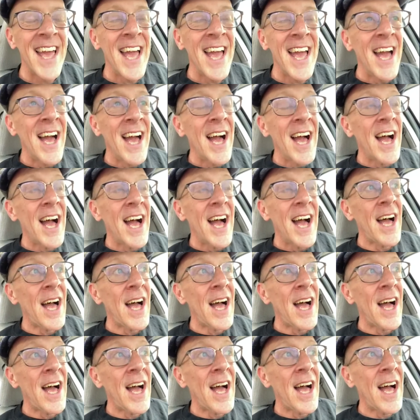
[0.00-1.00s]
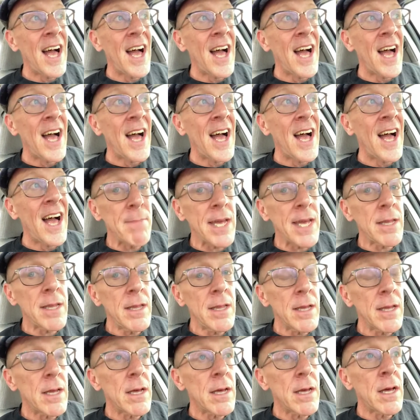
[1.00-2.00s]
I put Mad Men
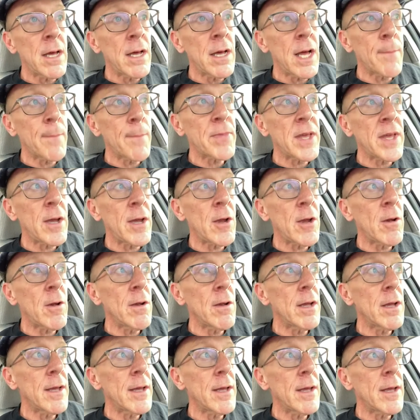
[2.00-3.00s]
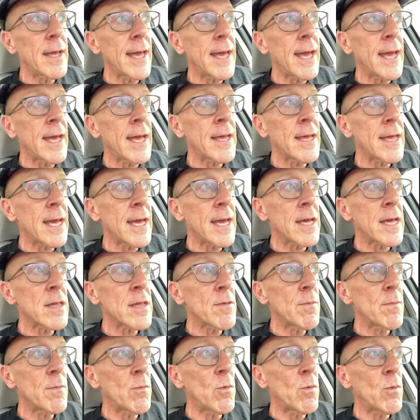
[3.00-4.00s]
up there as
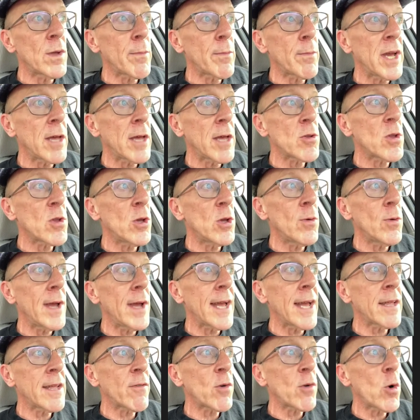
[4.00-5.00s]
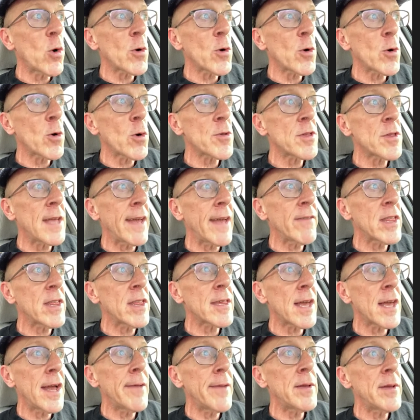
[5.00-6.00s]
one of my other two, and of course David
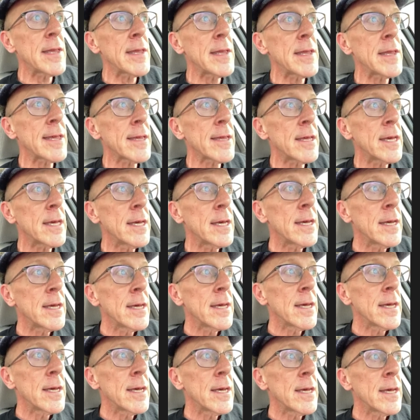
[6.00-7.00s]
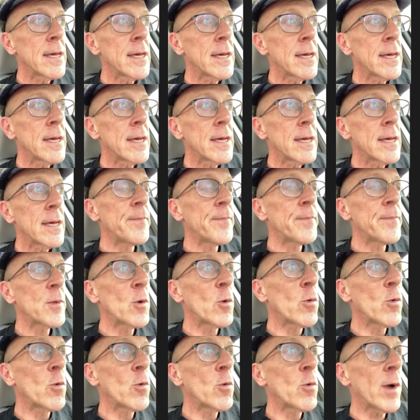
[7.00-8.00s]
Simon's
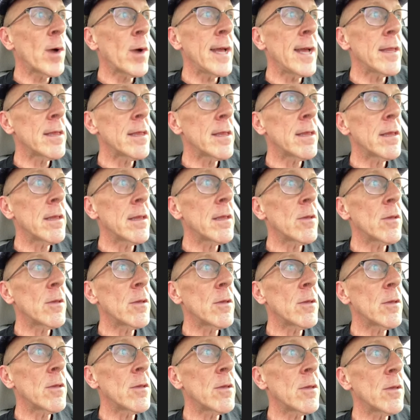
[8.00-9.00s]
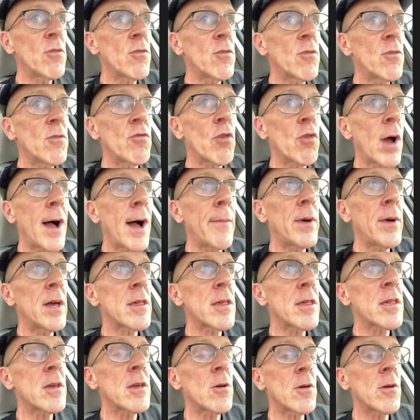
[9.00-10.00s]
great gritty drama
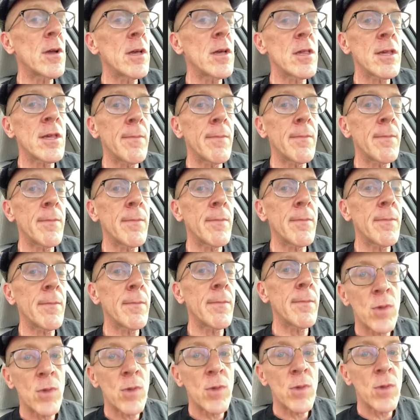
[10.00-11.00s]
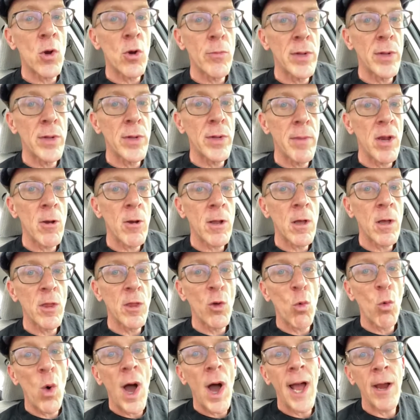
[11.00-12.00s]
series about urban America, The
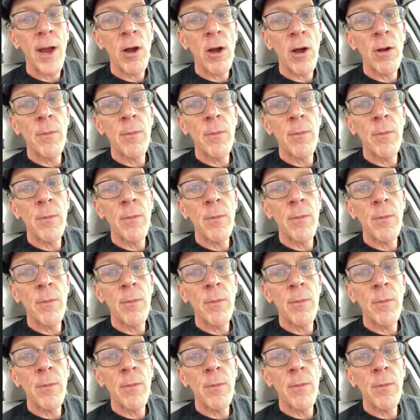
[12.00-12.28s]
Wire.